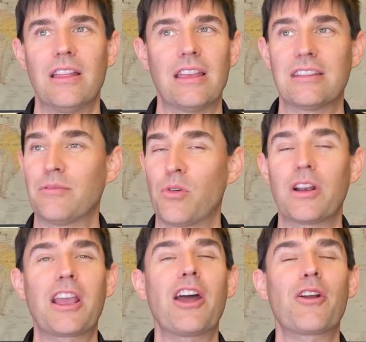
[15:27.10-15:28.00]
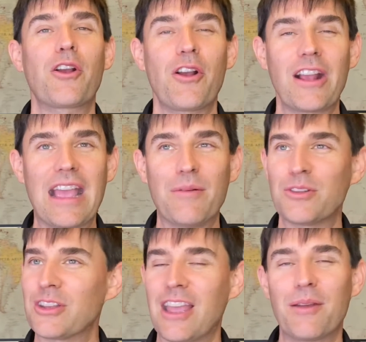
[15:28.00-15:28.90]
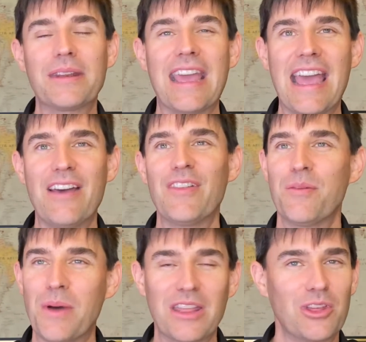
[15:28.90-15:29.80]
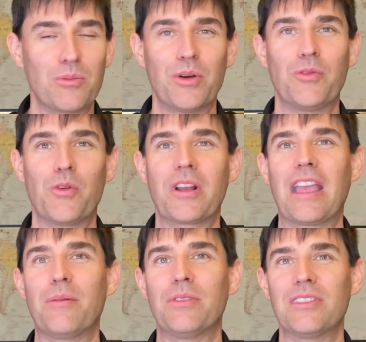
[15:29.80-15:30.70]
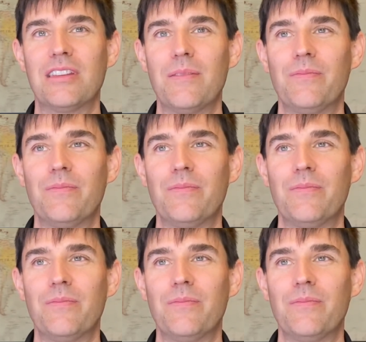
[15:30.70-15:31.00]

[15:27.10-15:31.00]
They said, we're going to cut our current cables, just cut them in half and buy Thunderbolt 4 cables,